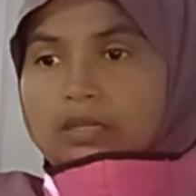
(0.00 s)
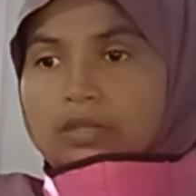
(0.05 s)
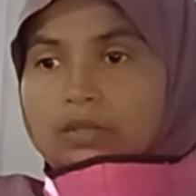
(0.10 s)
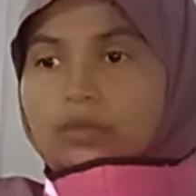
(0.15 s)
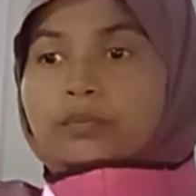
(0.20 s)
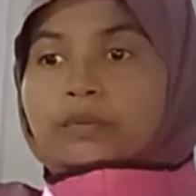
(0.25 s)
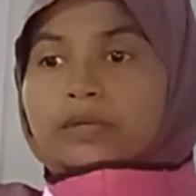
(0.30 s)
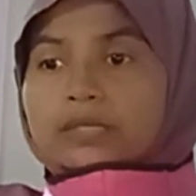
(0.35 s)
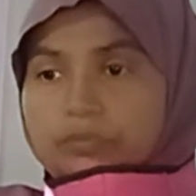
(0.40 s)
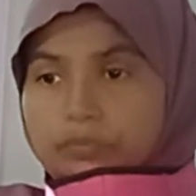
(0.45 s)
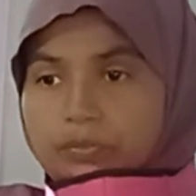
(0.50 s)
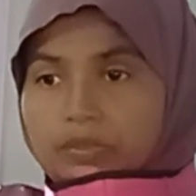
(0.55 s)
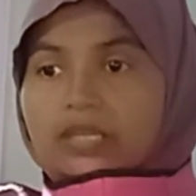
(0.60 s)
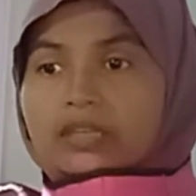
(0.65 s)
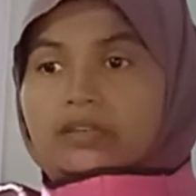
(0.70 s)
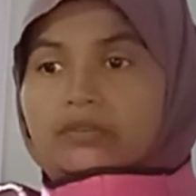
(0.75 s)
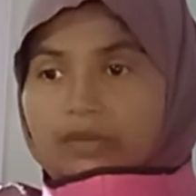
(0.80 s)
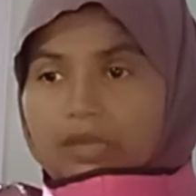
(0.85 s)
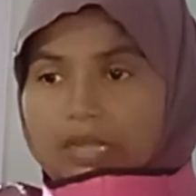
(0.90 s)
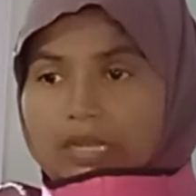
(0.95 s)
You must be an
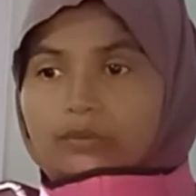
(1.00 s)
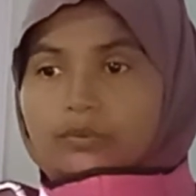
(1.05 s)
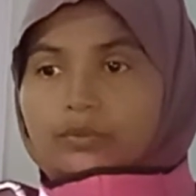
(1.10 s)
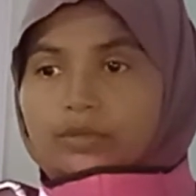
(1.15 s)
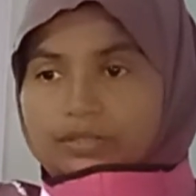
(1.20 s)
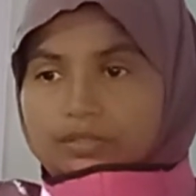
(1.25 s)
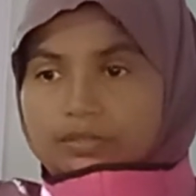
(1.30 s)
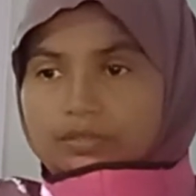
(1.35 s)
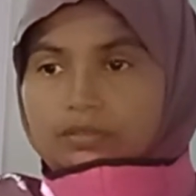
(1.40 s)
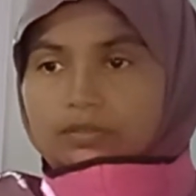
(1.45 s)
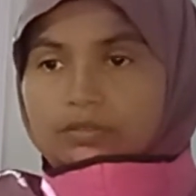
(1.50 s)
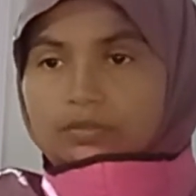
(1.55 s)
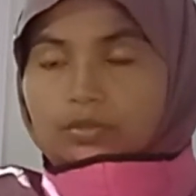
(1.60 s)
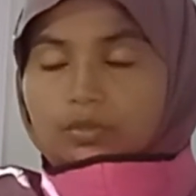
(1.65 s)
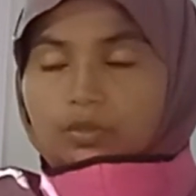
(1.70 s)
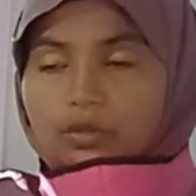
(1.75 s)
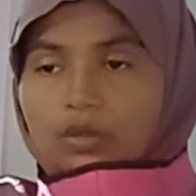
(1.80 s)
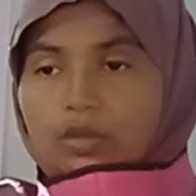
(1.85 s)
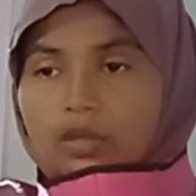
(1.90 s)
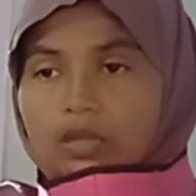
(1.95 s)
evaluator.
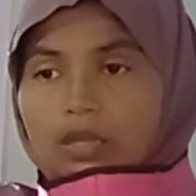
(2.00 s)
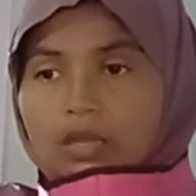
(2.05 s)
So,